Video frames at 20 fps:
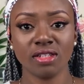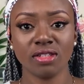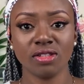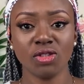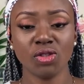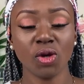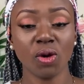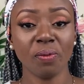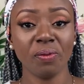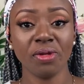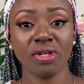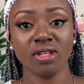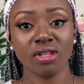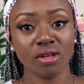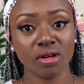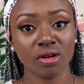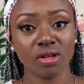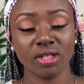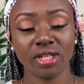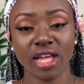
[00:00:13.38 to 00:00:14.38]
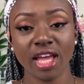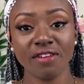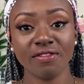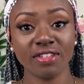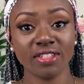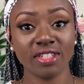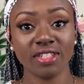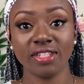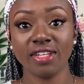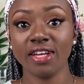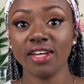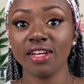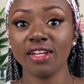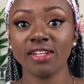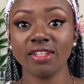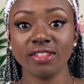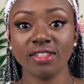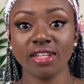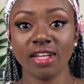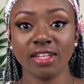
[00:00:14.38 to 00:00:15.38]
topic on heaven and
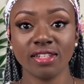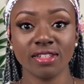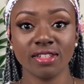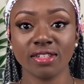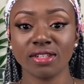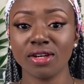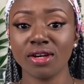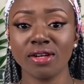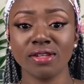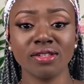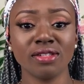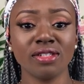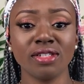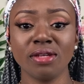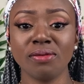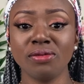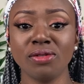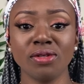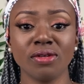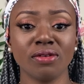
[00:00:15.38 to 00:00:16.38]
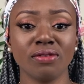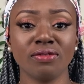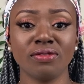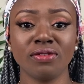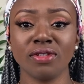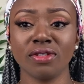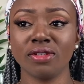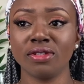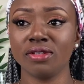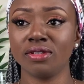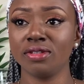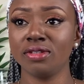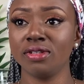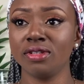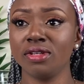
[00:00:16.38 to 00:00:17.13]
hell and the concept of the